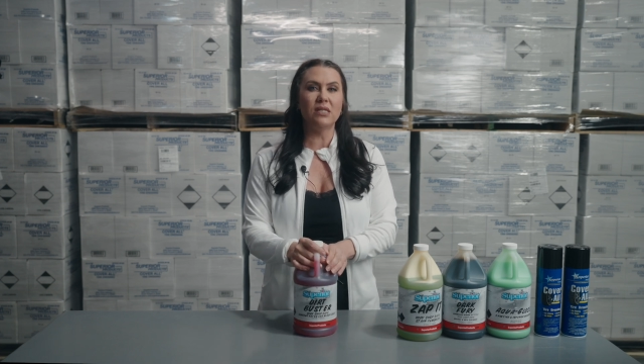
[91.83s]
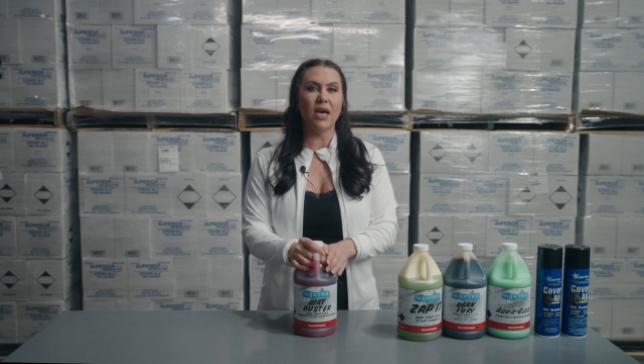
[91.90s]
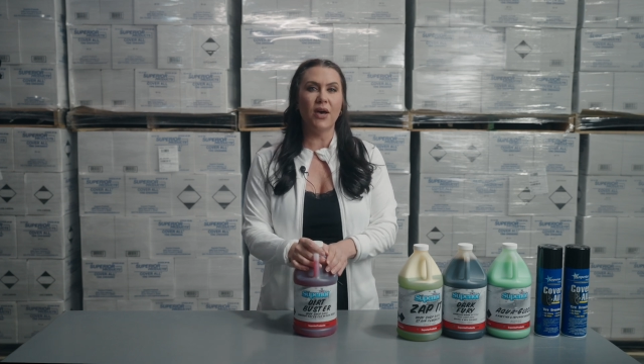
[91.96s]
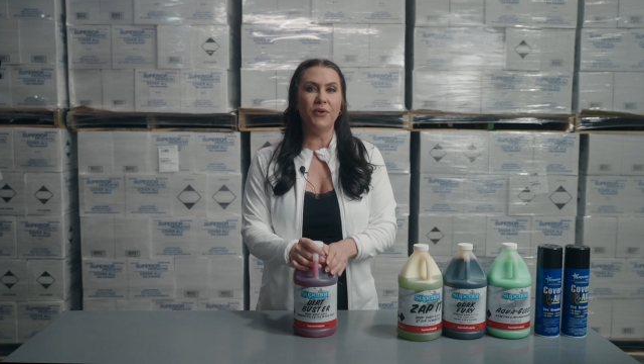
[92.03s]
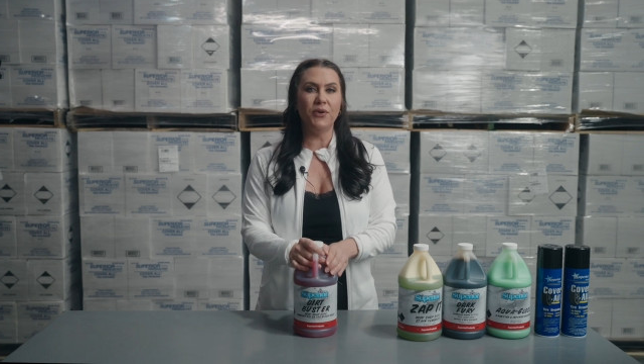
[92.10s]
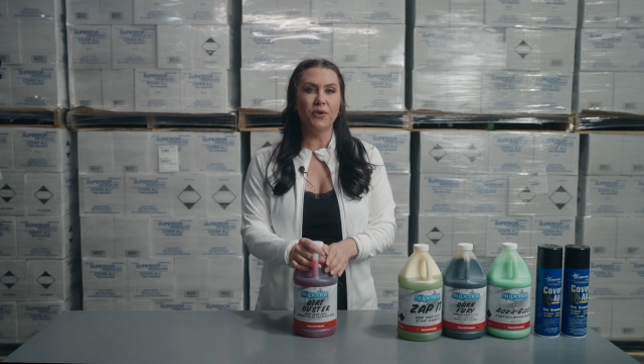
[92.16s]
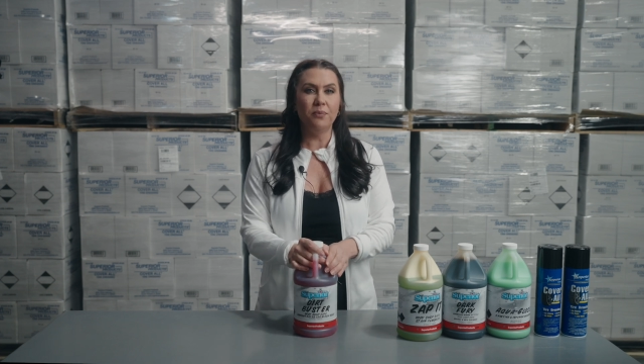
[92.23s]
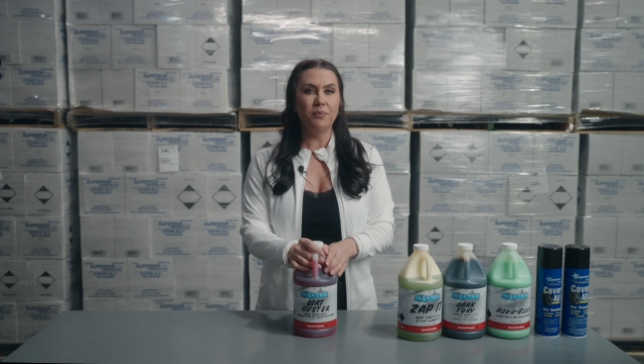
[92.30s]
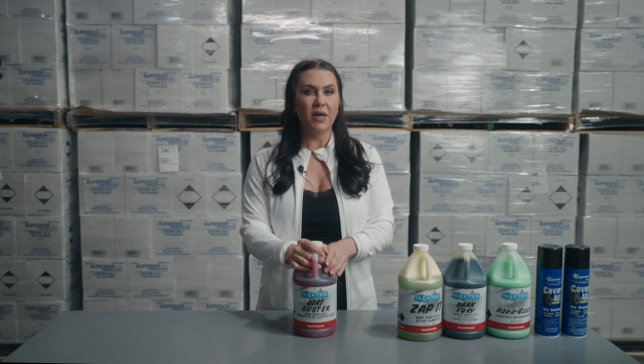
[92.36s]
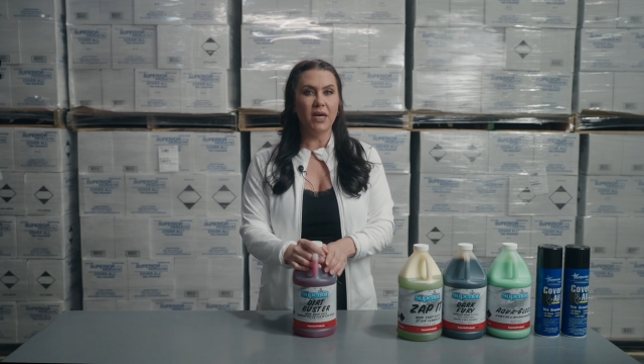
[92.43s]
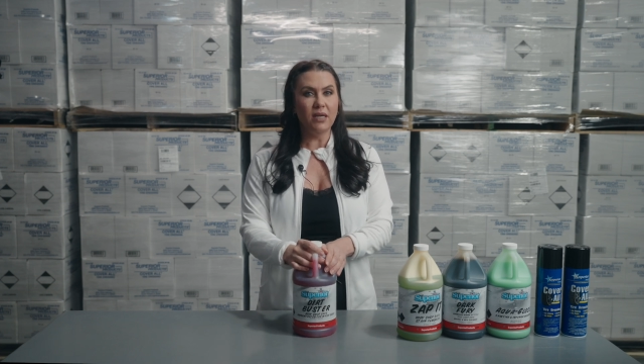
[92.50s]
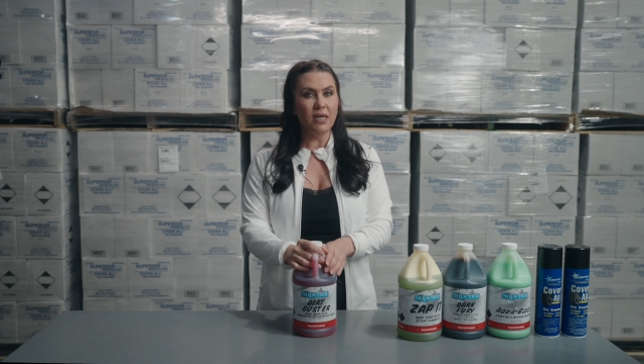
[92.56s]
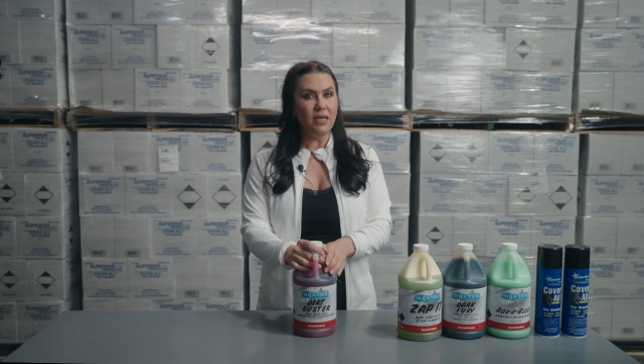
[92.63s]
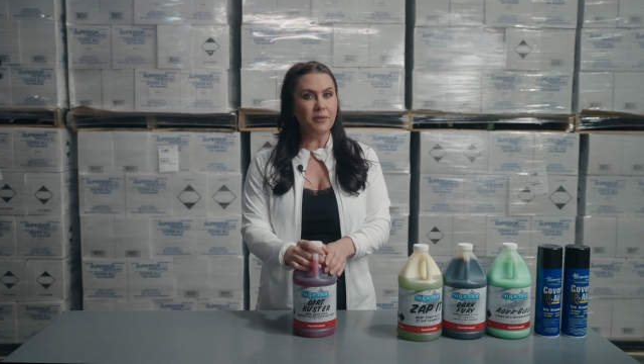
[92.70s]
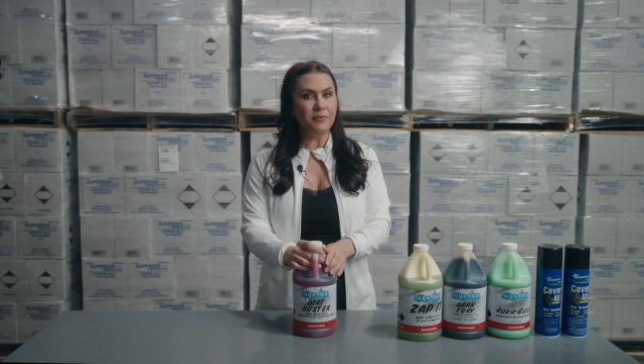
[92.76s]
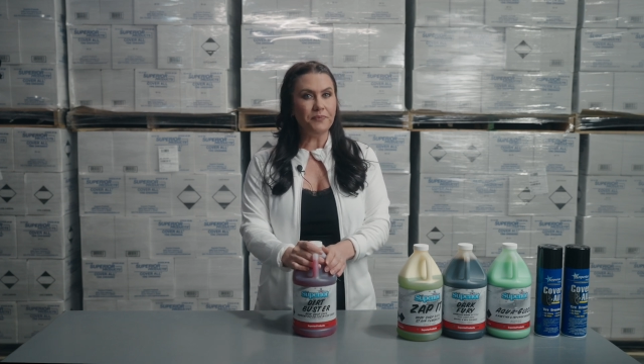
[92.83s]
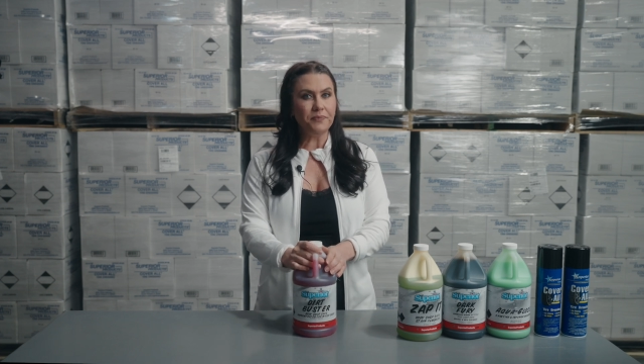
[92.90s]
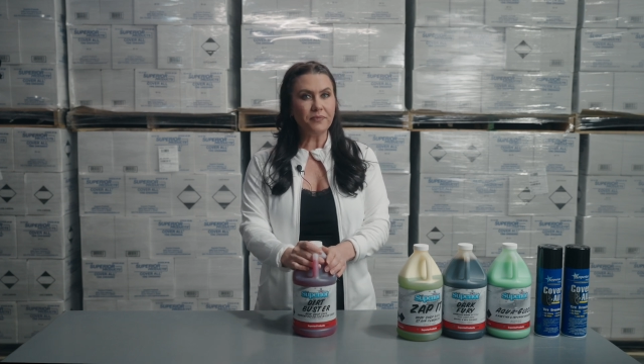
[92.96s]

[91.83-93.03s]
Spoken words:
out your bucket